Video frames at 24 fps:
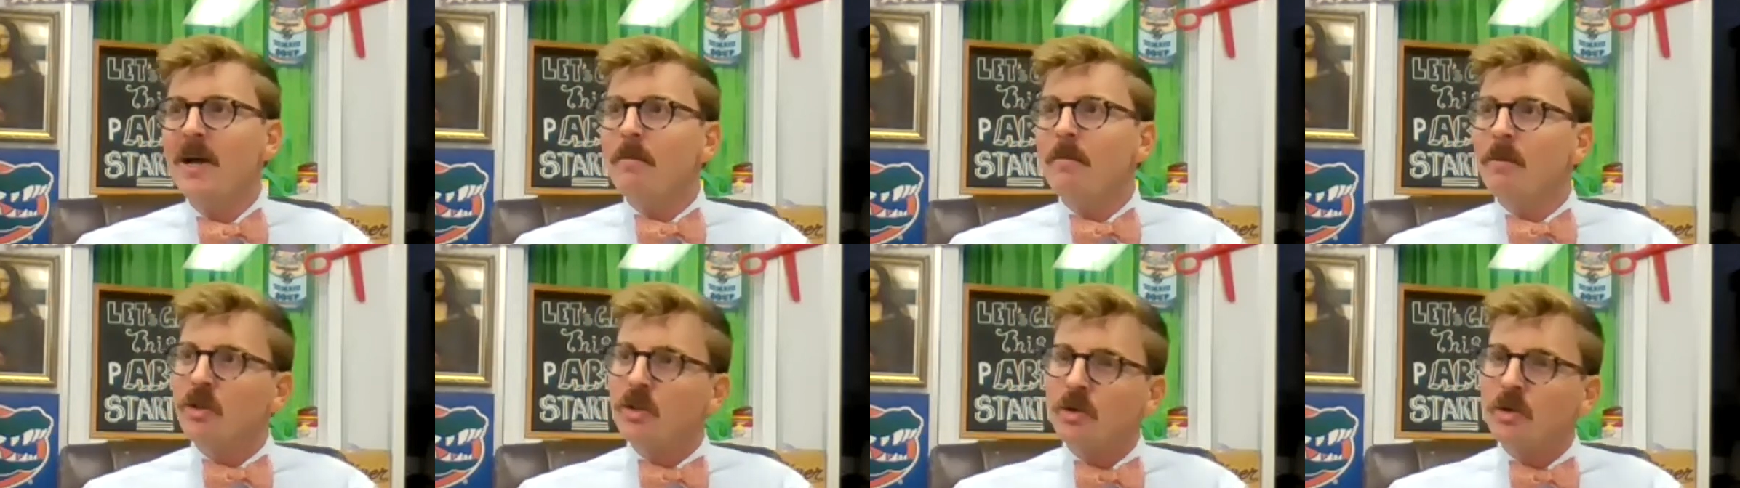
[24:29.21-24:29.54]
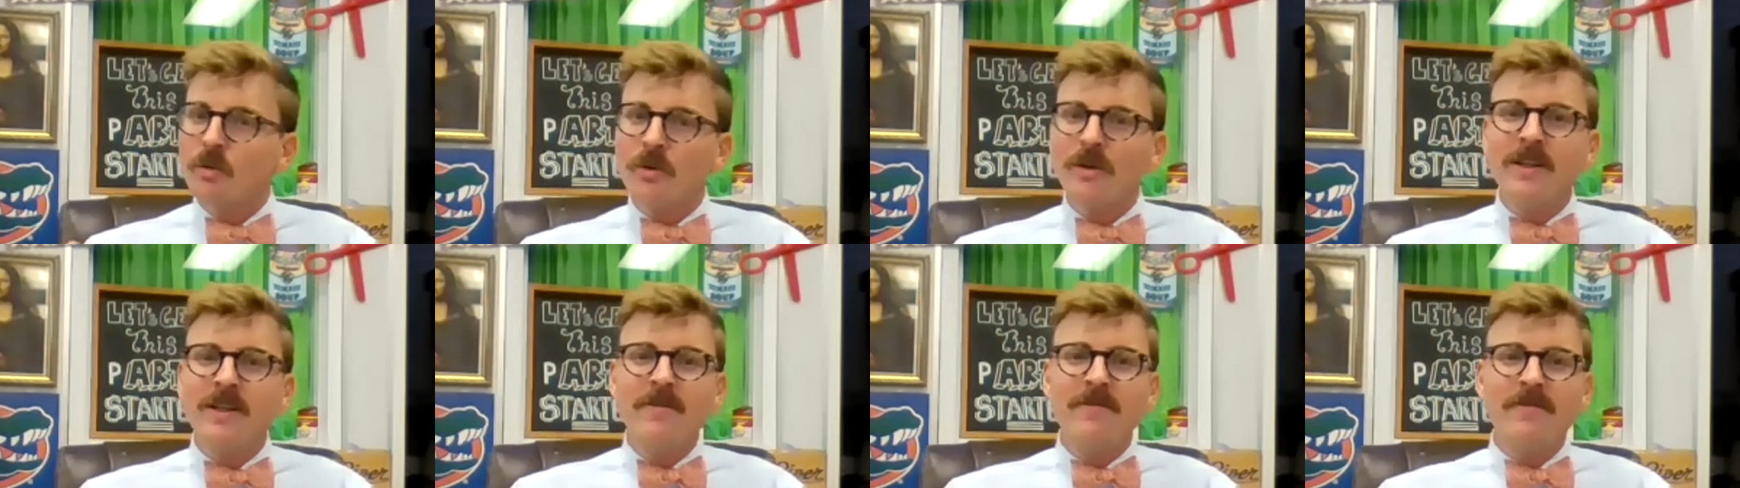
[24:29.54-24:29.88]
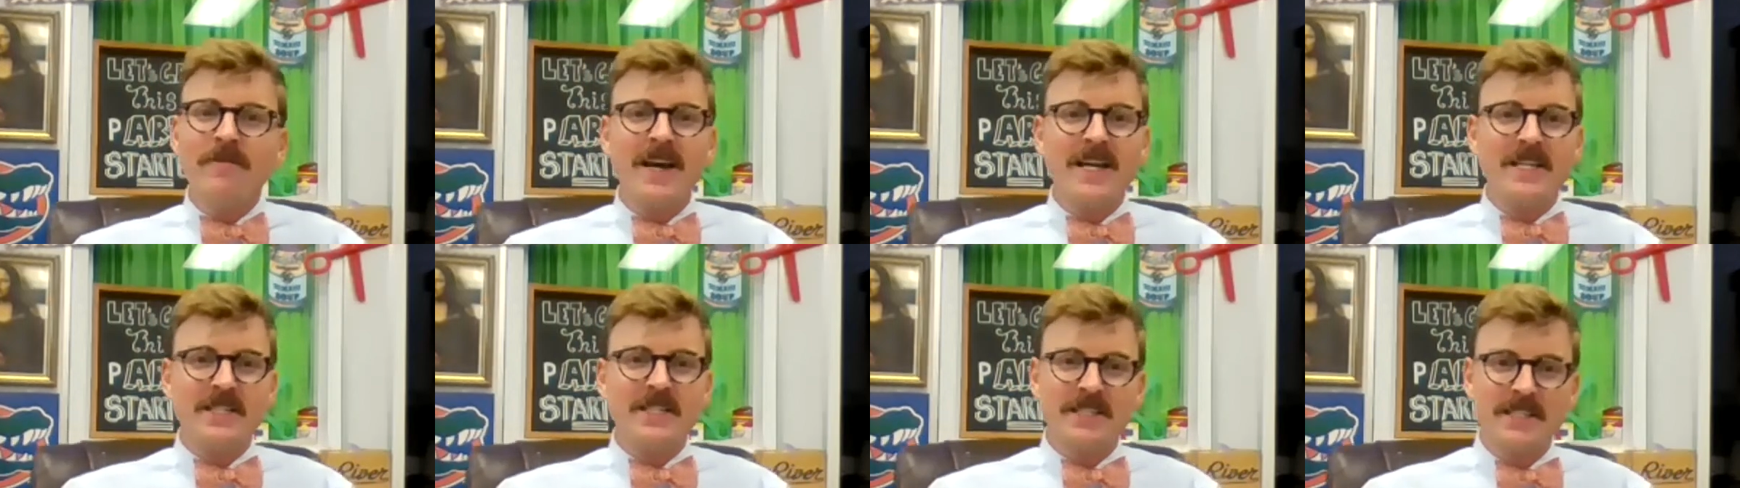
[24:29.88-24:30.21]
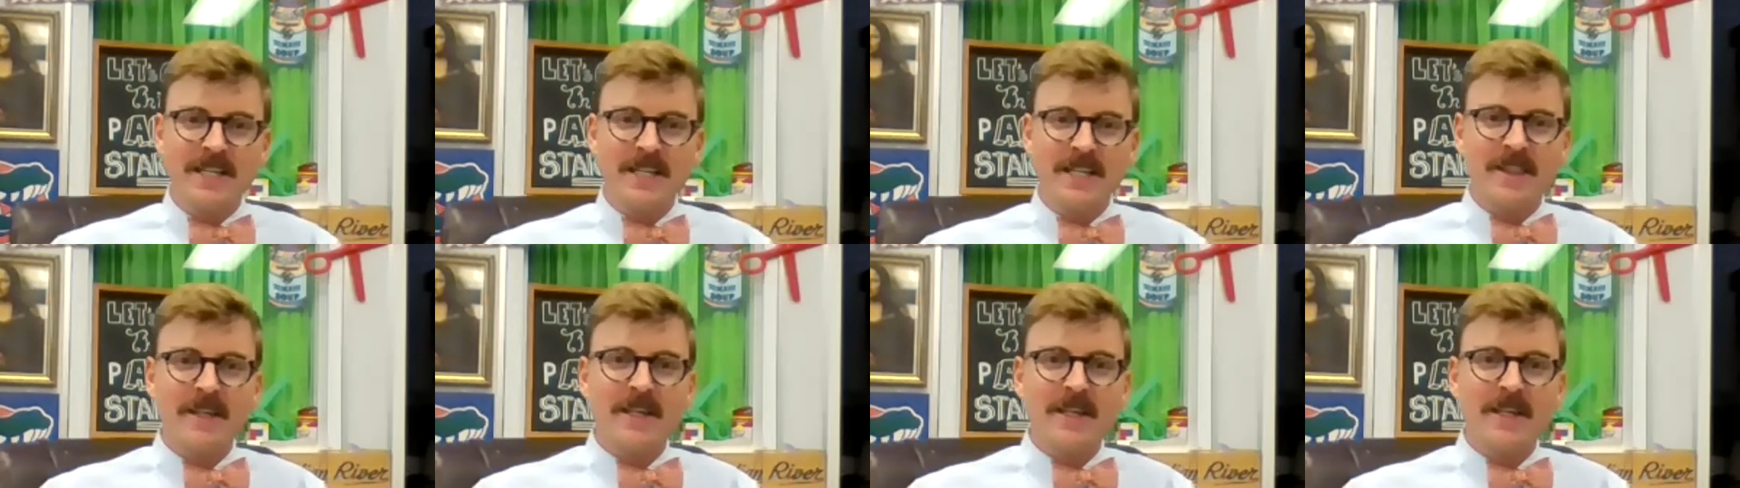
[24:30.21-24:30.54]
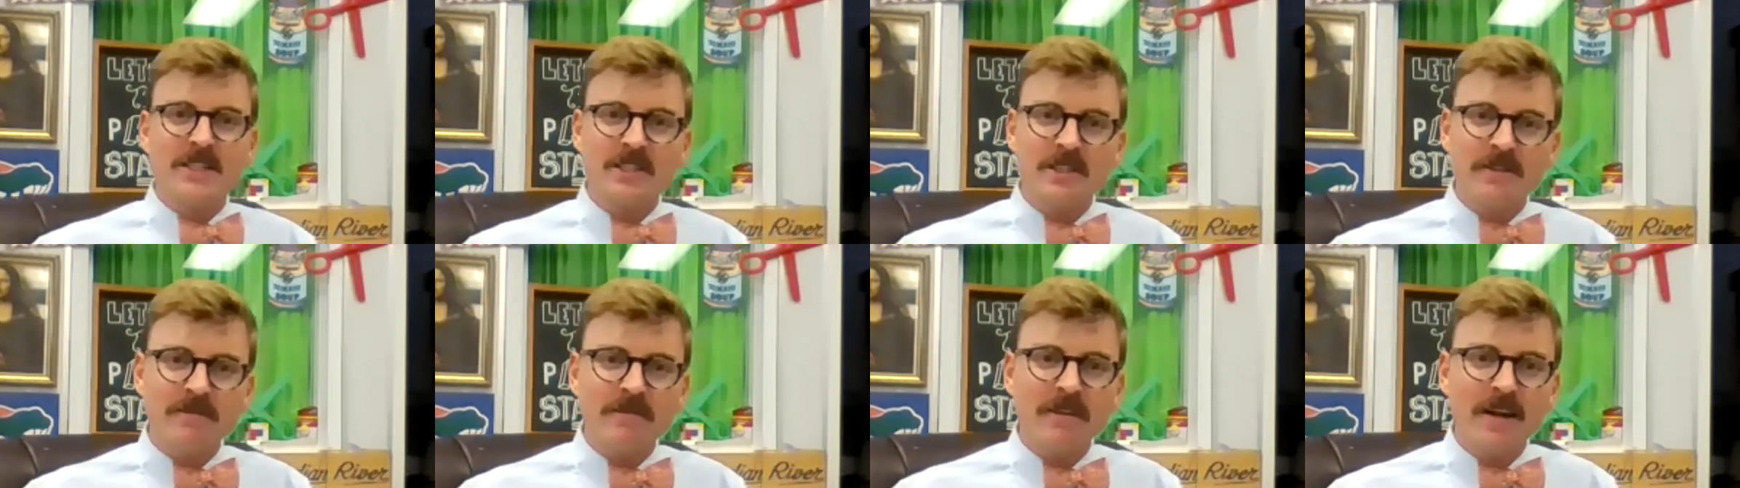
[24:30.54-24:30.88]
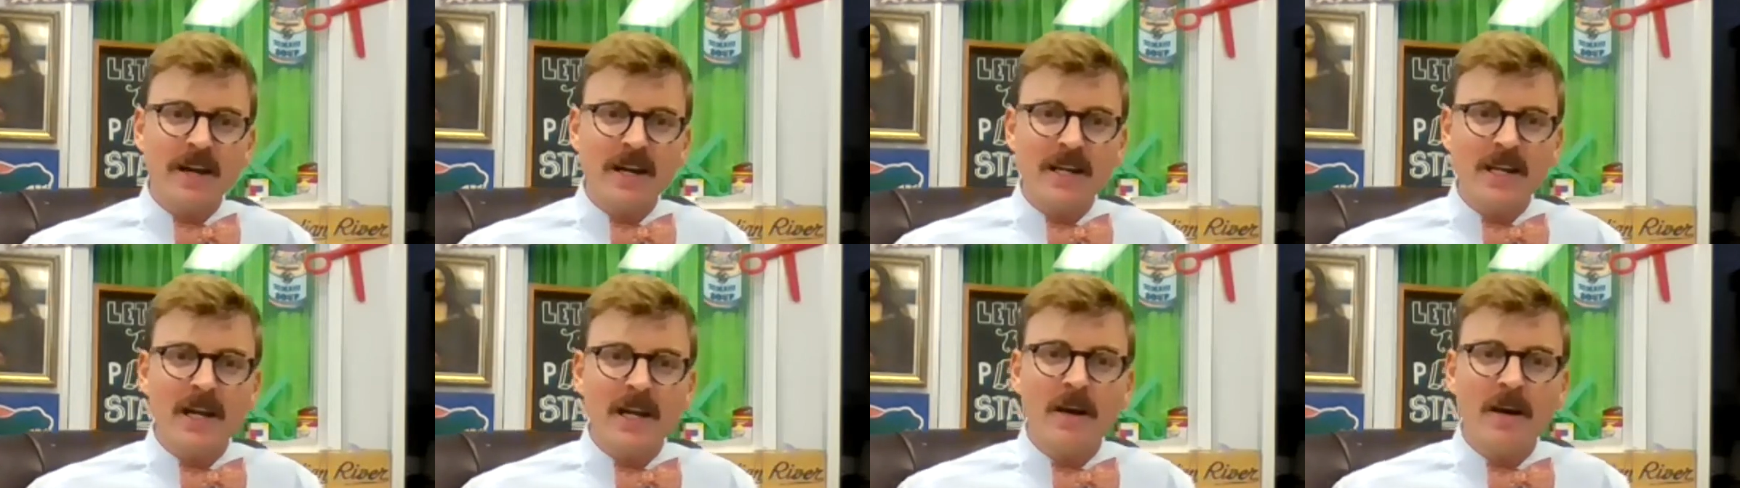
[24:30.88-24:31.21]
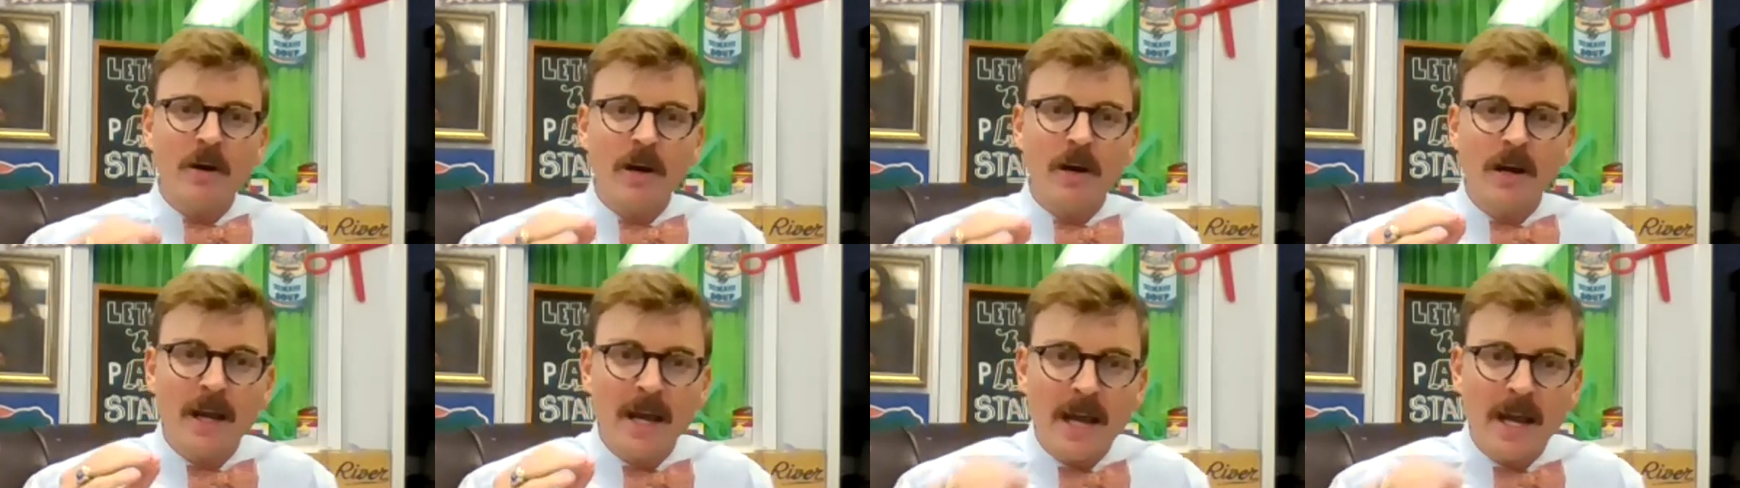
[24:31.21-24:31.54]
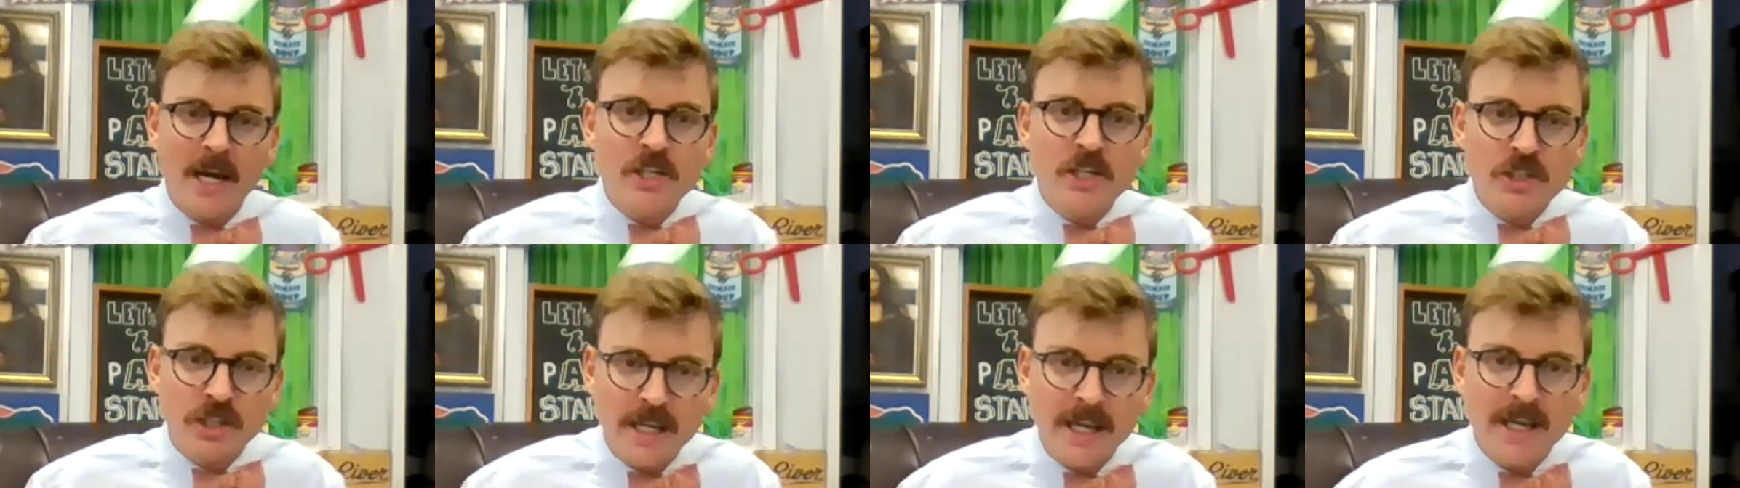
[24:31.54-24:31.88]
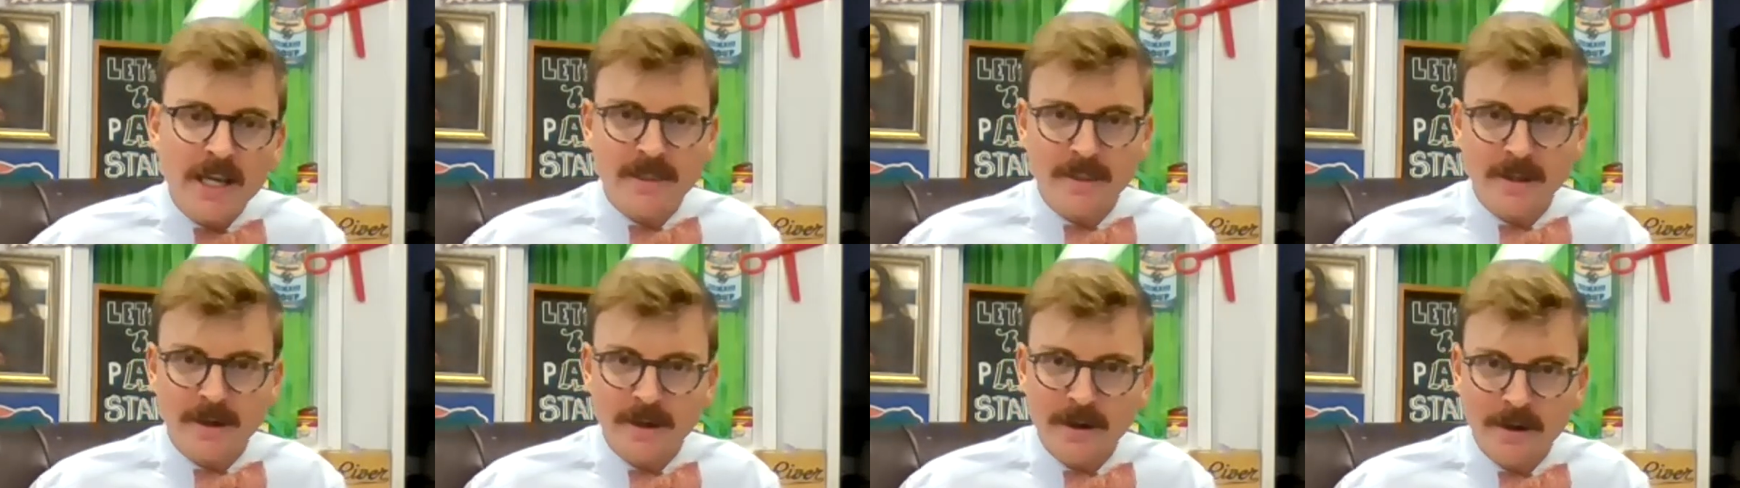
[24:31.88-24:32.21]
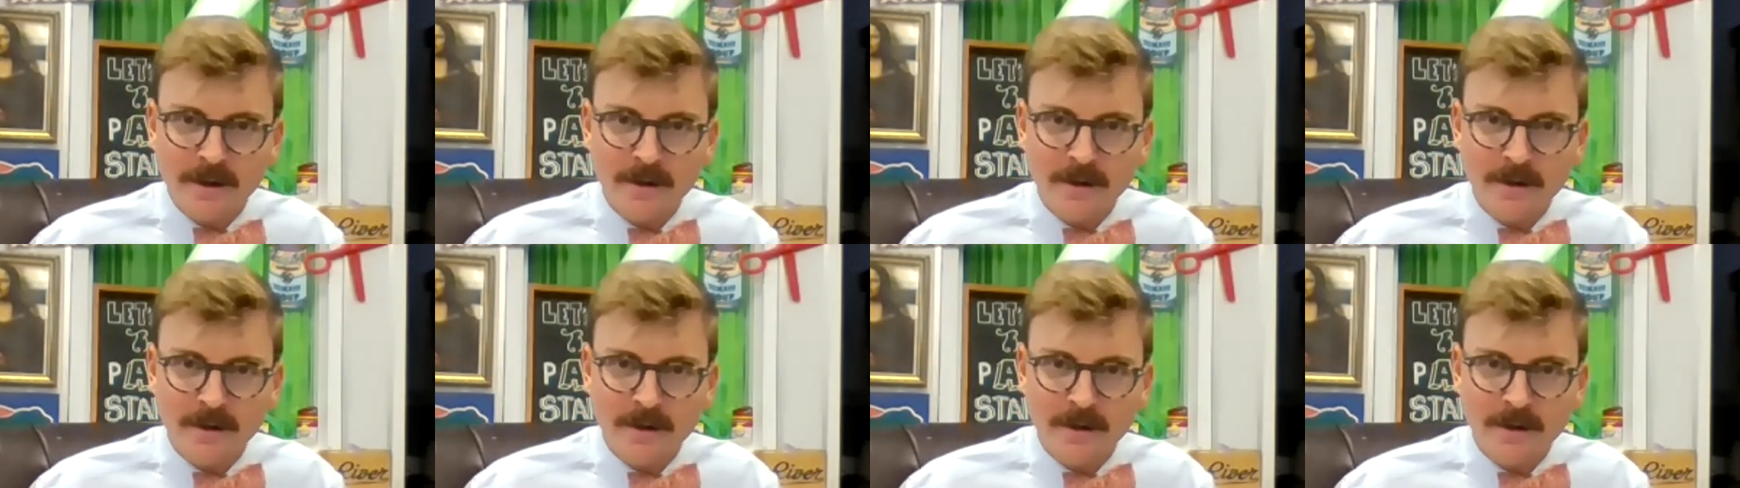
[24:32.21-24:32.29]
But the really fascinating thing is to find out how'd you get there.